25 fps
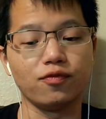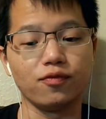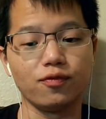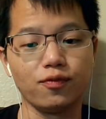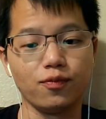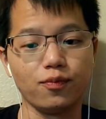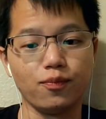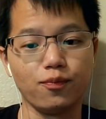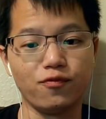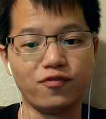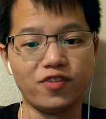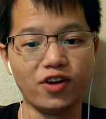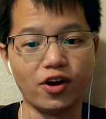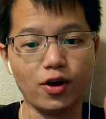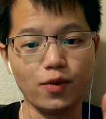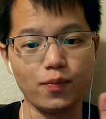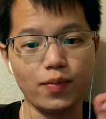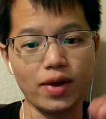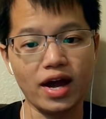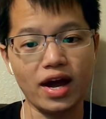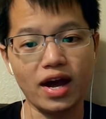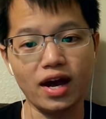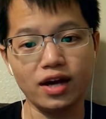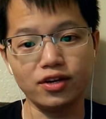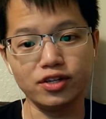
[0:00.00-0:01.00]
very
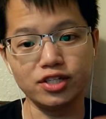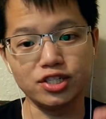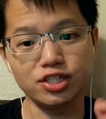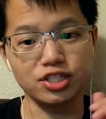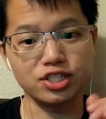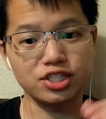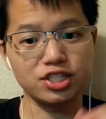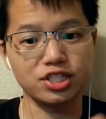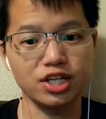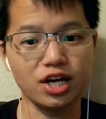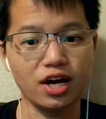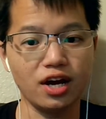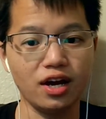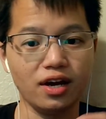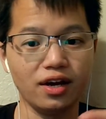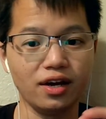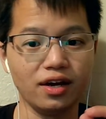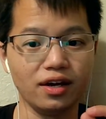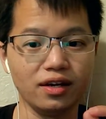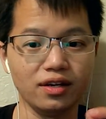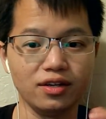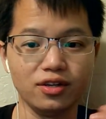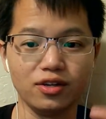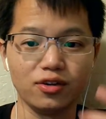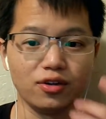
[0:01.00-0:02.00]
bad, you're just shy,
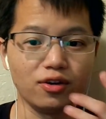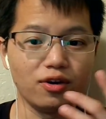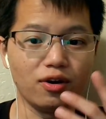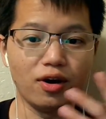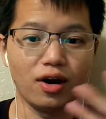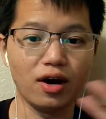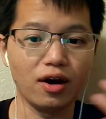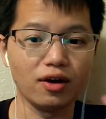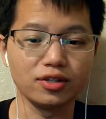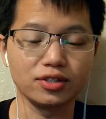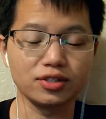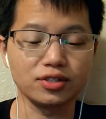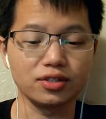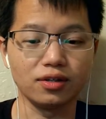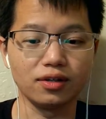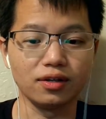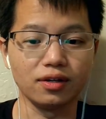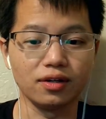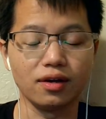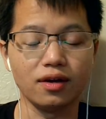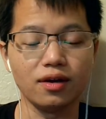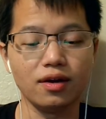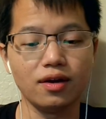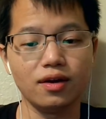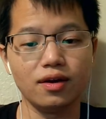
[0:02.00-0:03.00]
you don't know how to start.
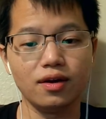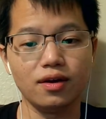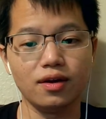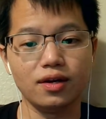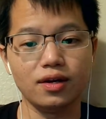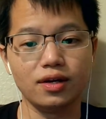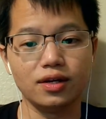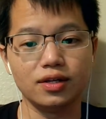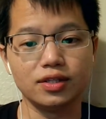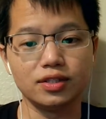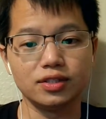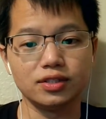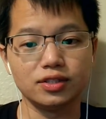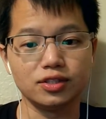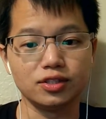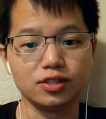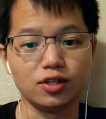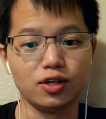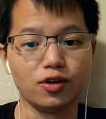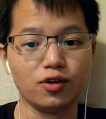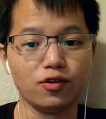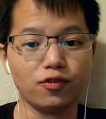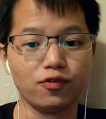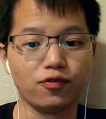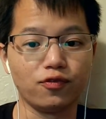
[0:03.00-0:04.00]

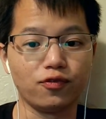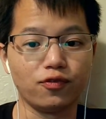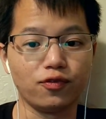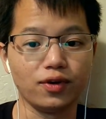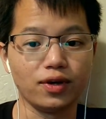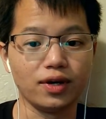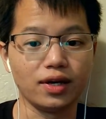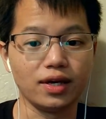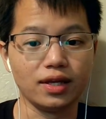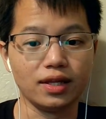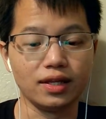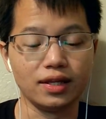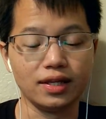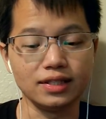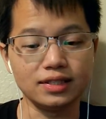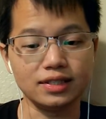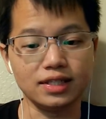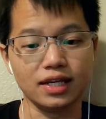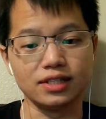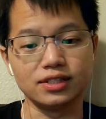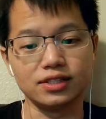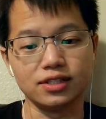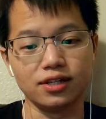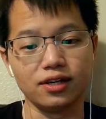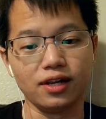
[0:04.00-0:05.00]
So in this
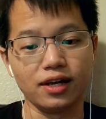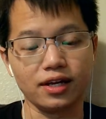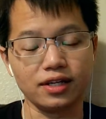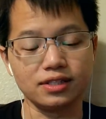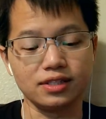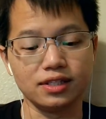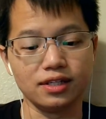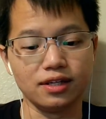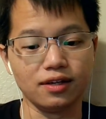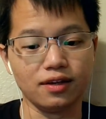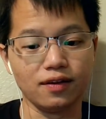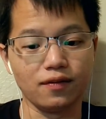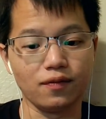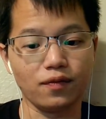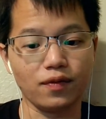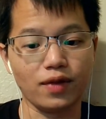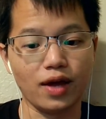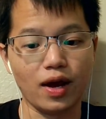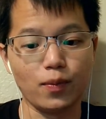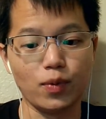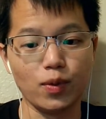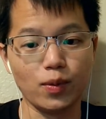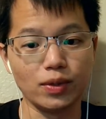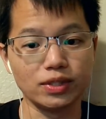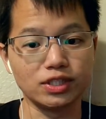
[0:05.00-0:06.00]
case study, like I said, I
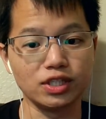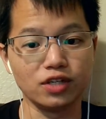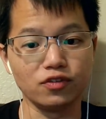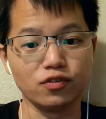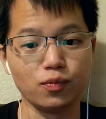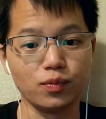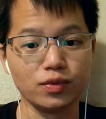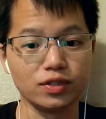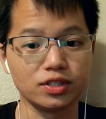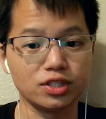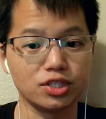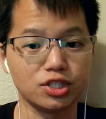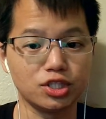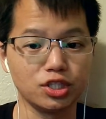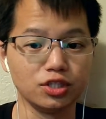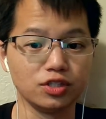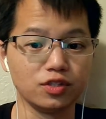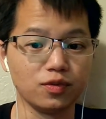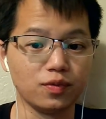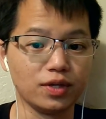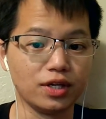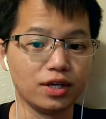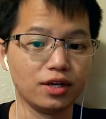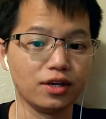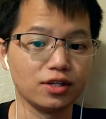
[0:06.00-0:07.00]
put myself in this shoes as a
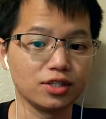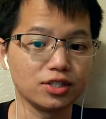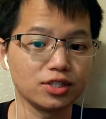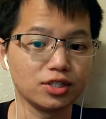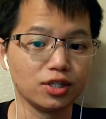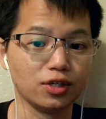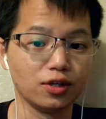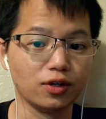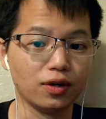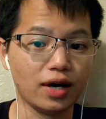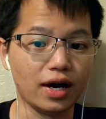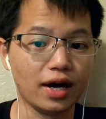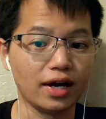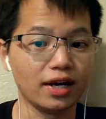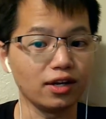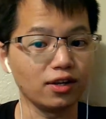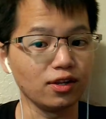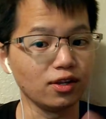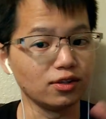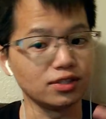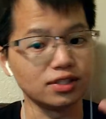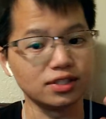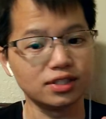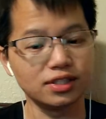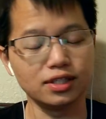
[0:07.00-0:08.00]
beginner, so I didn't
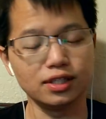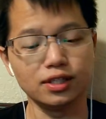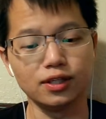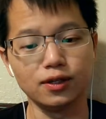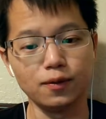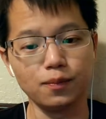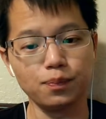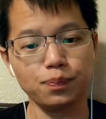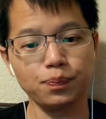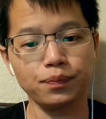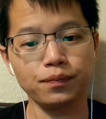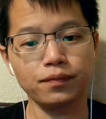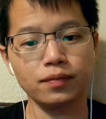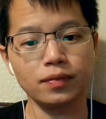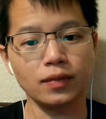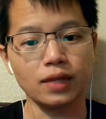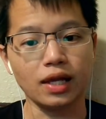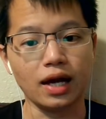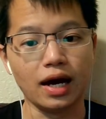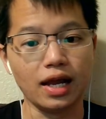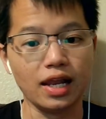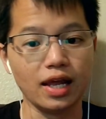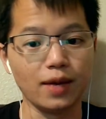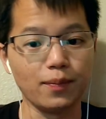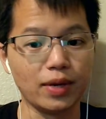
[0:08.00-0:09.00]
close the sale.
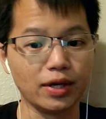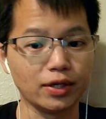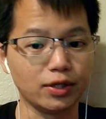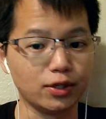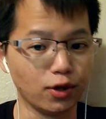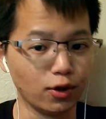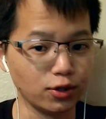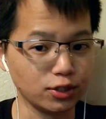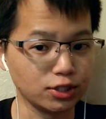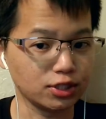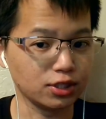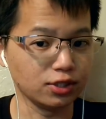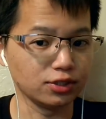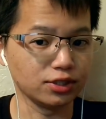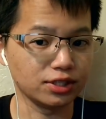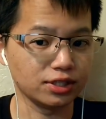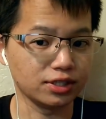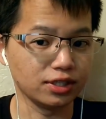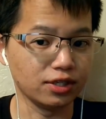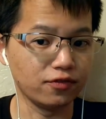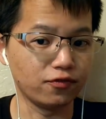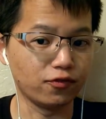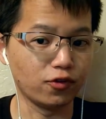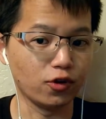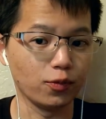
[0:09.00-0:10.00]
I let my coaches close the
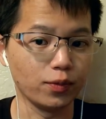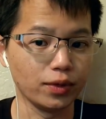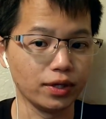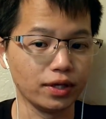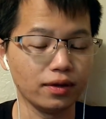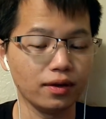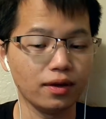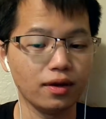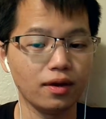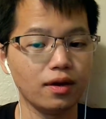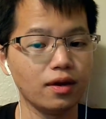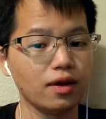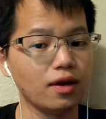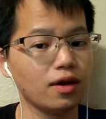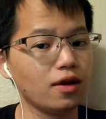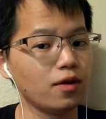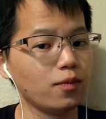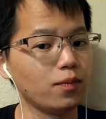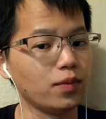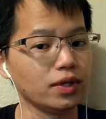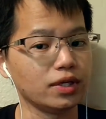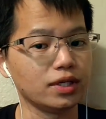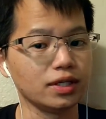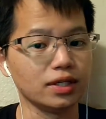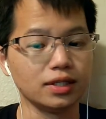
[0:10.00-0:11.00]
sale for me,
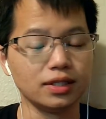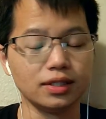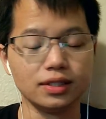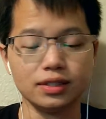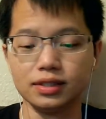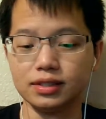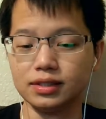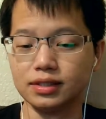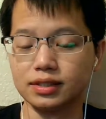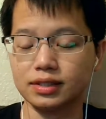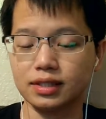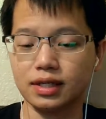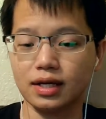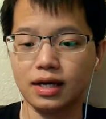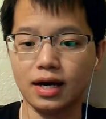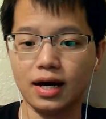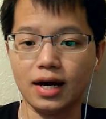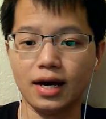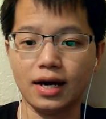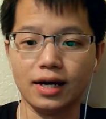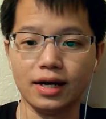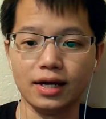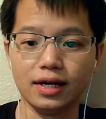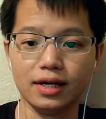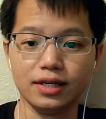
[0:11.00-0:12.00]
because
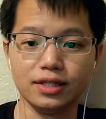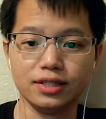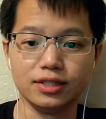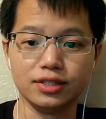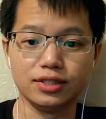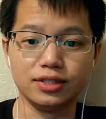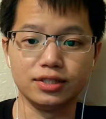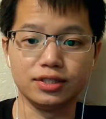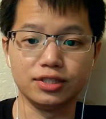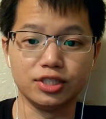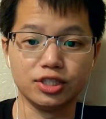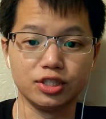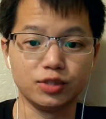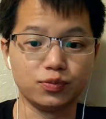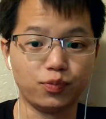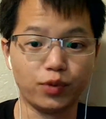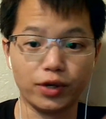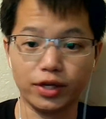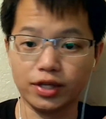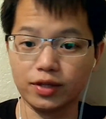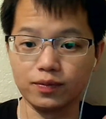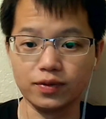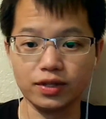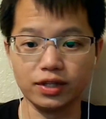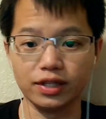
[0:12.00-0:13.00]
I just bring
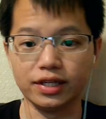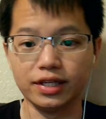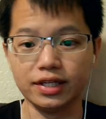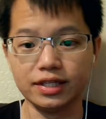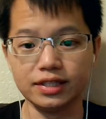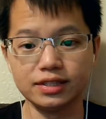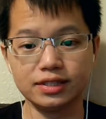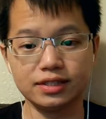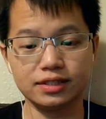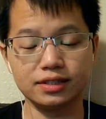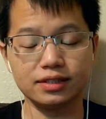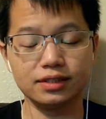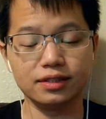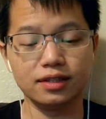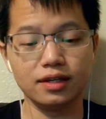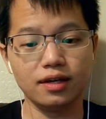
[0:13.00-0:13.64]
them the leads